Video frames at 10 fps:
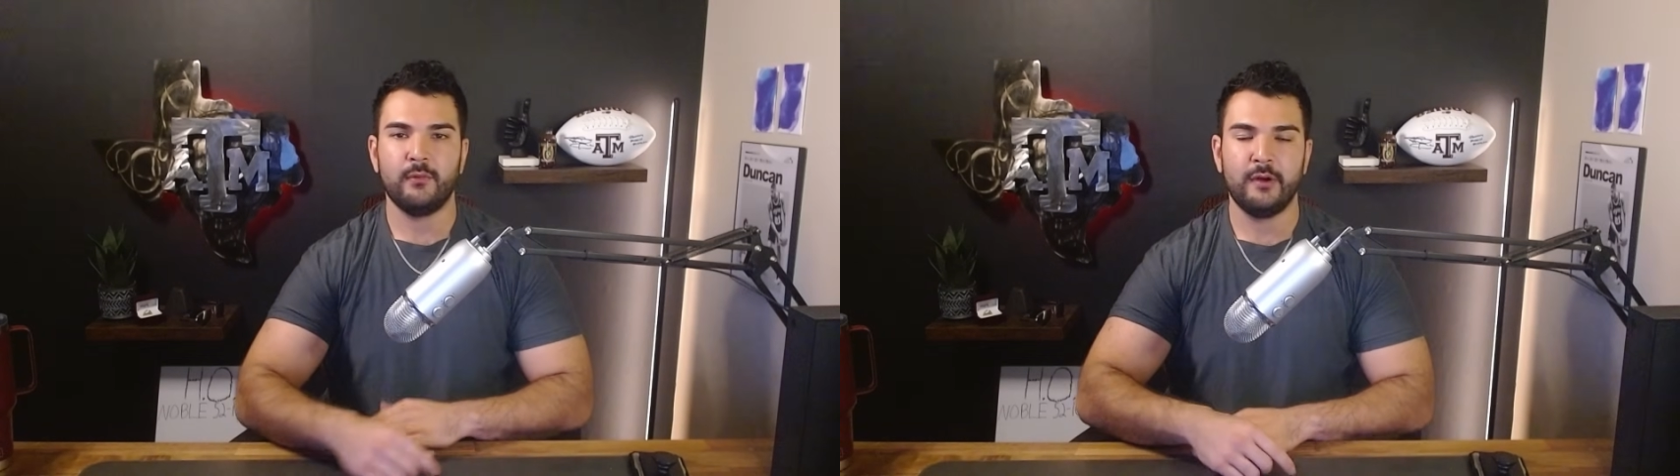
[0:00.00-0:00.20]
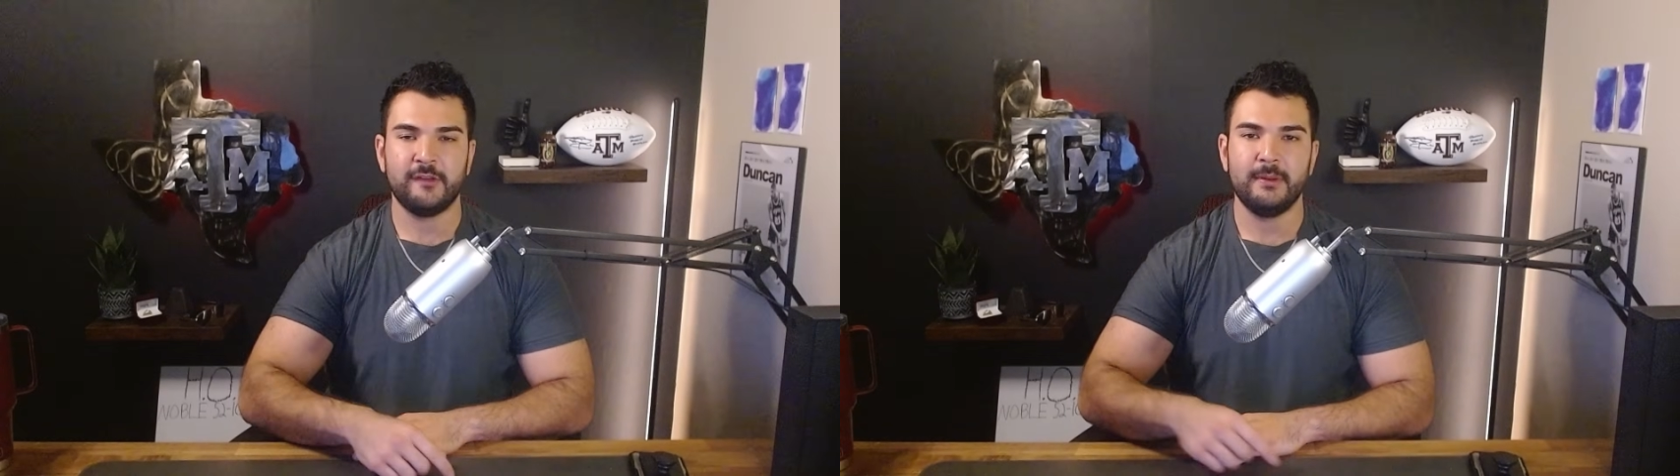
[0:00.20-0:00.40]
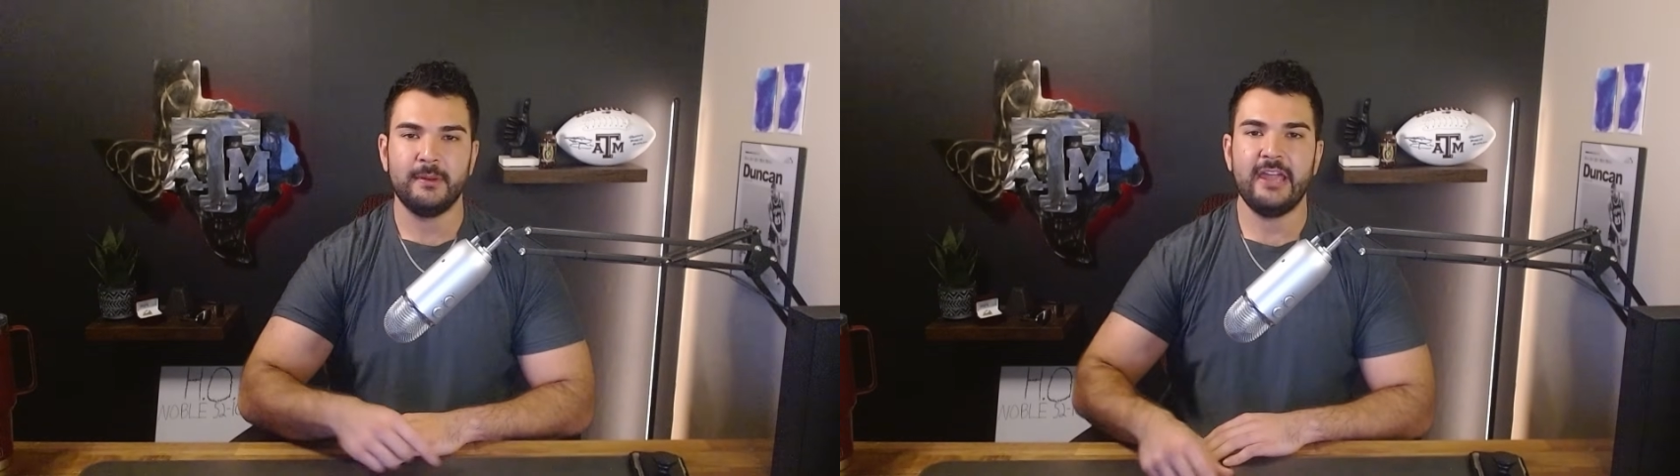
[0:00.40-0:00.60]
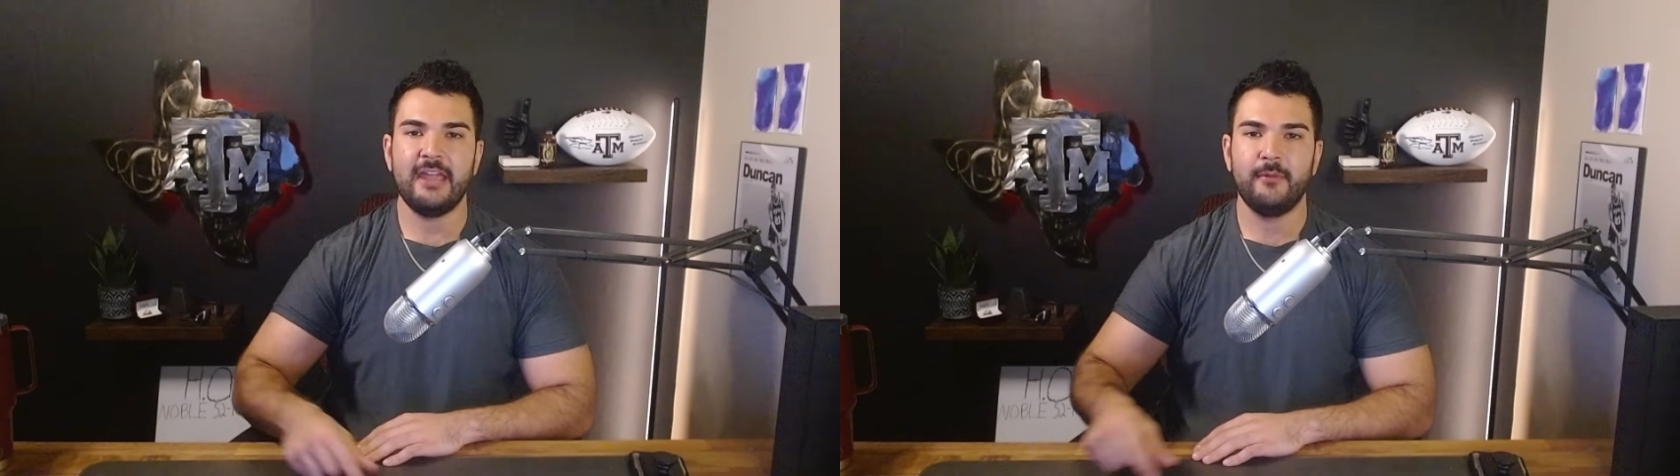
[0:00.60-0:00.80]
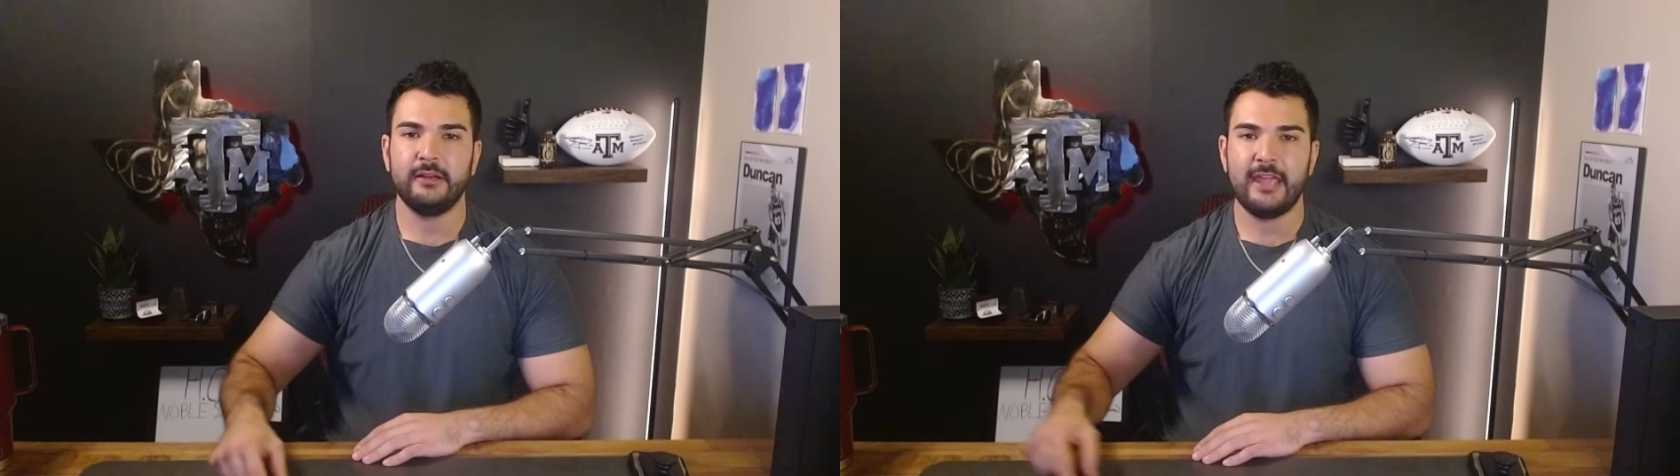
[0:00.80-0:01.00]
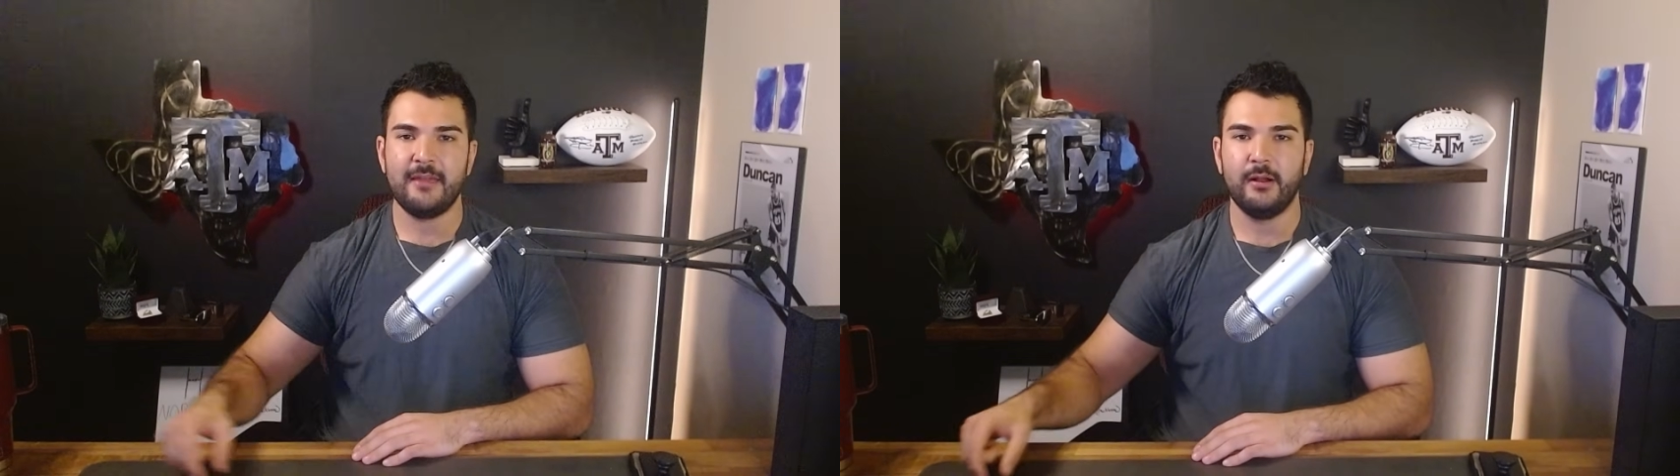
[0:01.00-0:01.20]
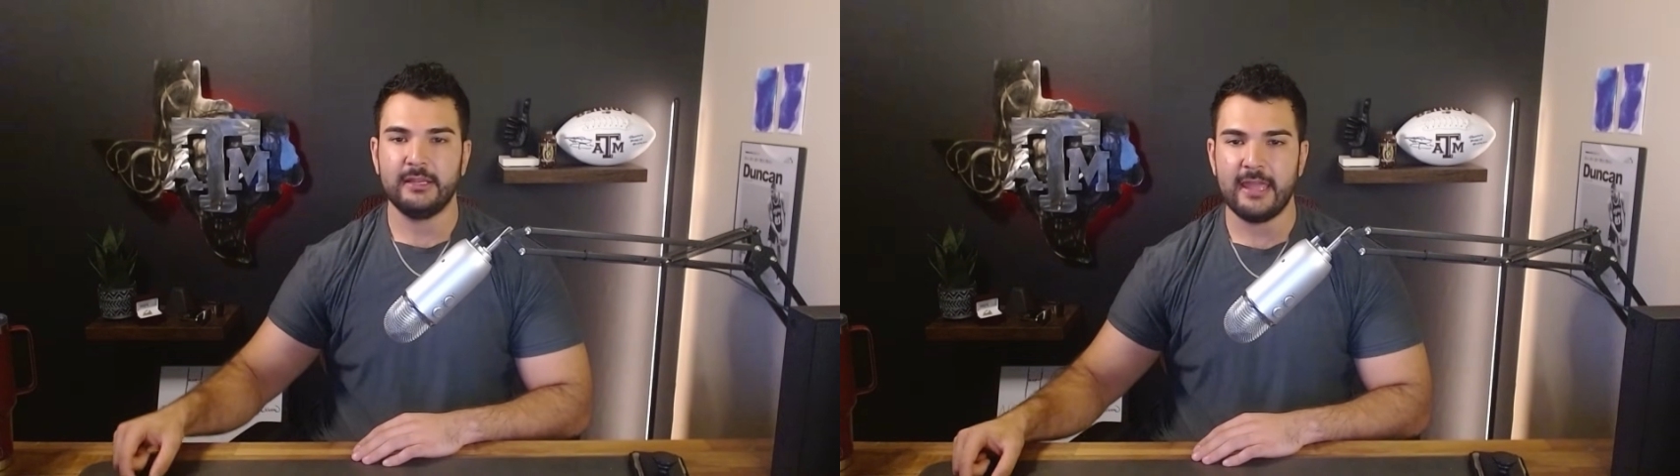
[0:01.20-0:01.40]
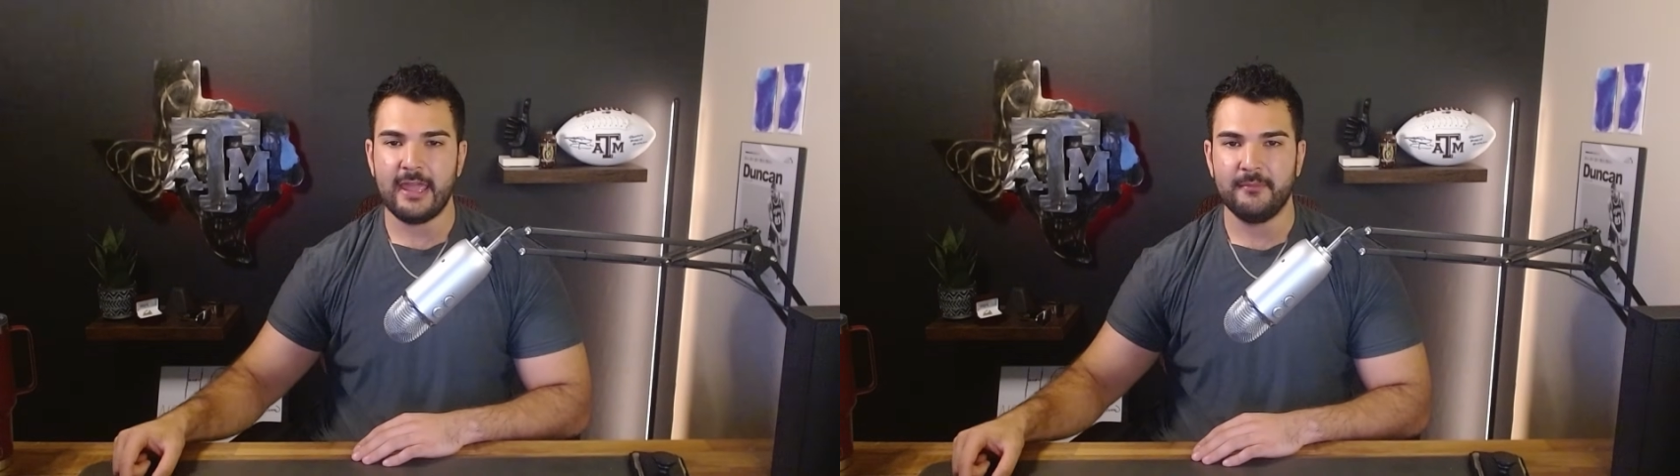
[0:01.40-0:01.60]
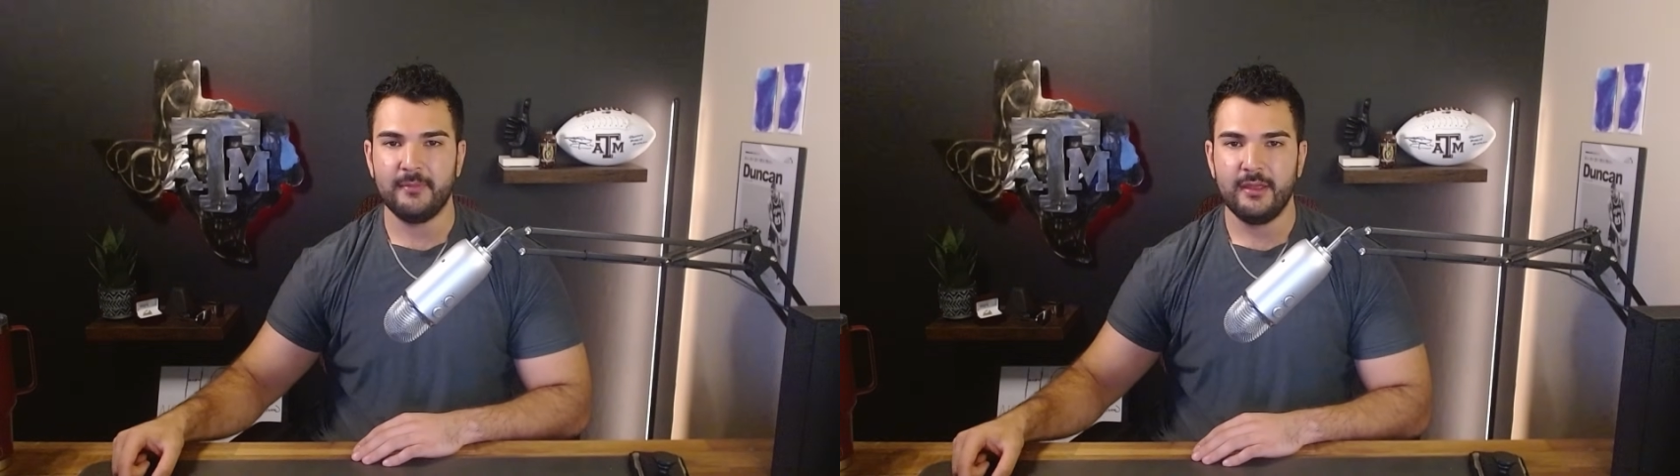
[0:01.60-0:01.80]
where it's been game on game on game,